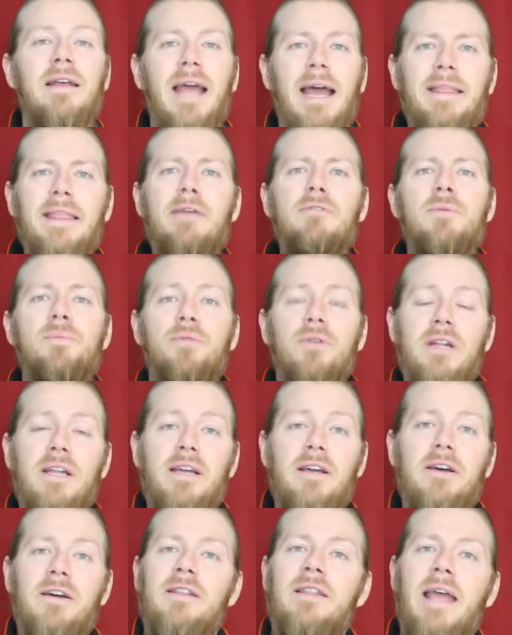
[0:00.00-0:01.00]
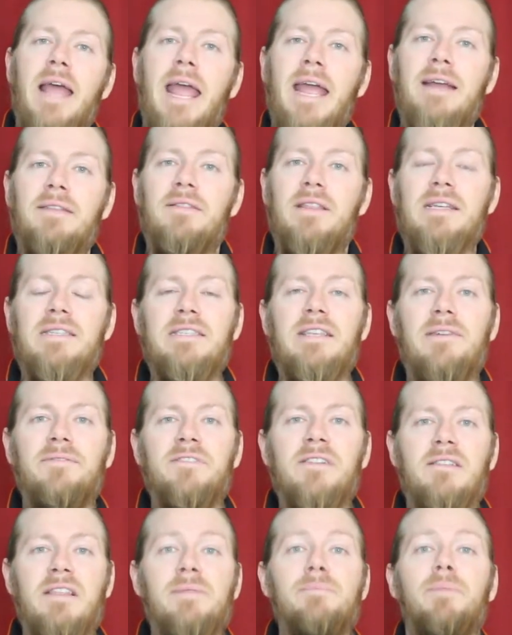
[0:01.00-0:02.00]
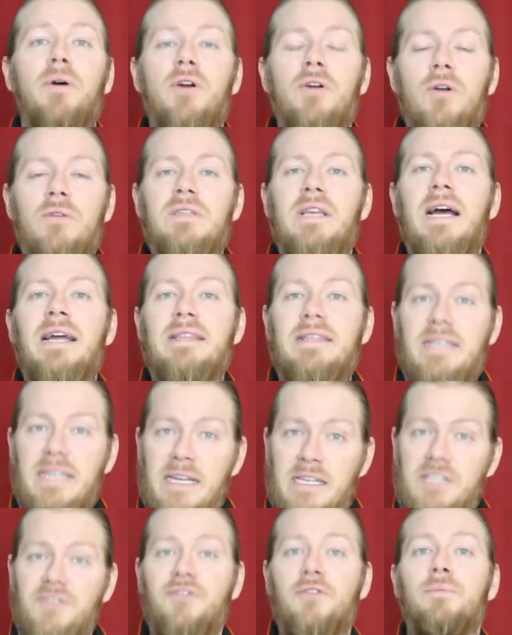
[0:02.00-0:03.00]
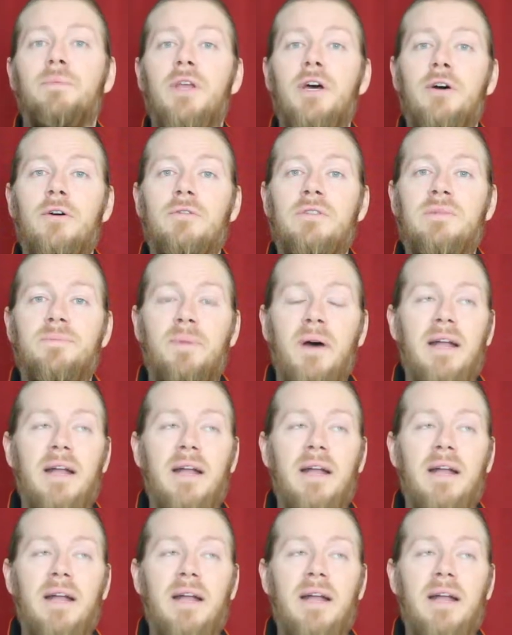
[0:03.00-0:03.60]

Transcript: and they were pretty good, and this definitely borrows ideas from those,